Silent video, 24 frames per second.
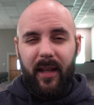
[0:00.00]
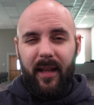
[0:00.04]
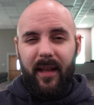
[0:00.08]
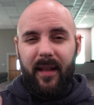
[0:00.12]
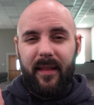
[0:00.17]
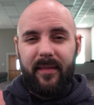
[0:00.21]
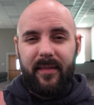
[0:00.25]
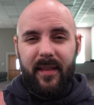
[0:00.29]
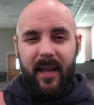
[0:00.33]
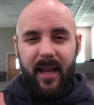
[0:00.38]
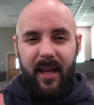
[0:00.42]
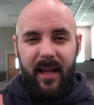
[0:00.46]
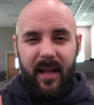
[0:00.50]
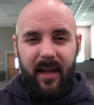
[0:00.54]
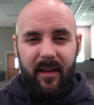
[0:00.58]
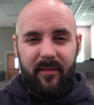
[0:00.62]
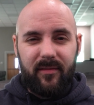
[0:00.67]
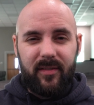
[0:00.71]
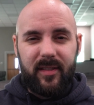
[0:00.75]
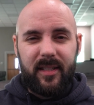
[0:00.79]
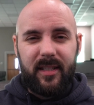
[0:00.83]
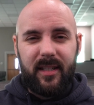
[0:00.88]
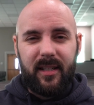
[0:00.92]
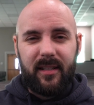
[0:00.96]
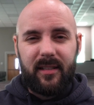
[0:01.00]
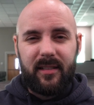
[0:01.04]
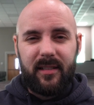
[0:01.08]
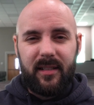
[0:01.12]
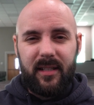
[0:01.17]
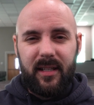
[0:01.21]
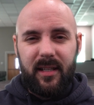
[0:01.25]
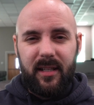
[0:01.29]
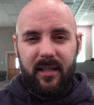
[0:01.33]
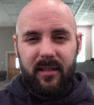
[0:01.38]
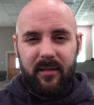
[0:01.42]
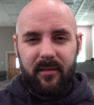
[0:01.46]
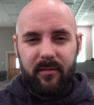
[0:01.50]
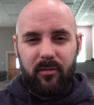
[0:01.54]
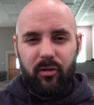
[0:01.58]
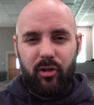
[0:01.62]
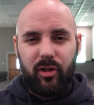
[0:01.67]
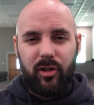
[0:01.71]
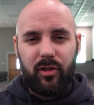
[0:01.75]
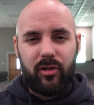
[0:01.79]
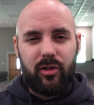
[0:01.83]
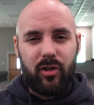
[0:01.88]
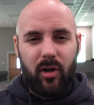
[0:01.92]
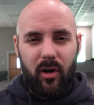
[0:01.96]
and they have 16
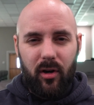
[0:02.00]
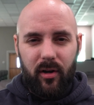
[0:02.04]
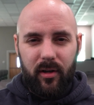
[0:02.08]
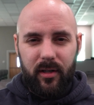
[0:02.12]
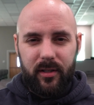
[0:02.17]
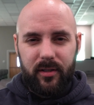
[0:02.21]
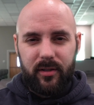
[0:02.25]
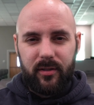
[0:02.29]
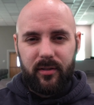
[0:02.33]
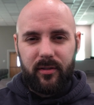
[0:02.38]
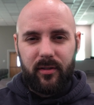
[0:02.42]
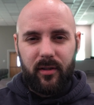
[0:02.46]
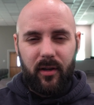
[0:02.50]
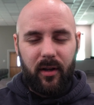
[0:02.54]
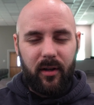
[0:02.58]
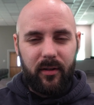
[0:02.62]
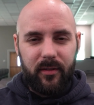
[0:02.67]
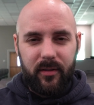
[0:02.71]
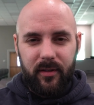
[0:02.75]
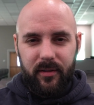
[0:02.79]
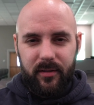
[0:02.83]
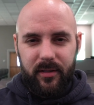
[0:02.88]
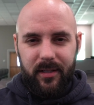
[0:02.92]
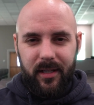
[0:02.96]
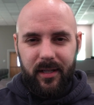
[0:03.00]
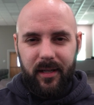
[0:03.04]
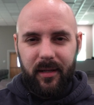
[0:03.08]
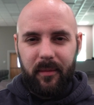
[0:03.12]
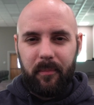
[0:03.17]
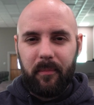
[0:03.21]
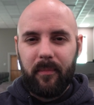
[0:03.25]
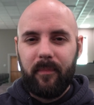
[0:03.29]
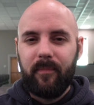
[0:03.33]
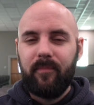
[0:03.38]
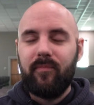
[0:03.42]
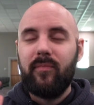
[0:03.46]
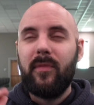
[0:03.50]
guitarists on their team,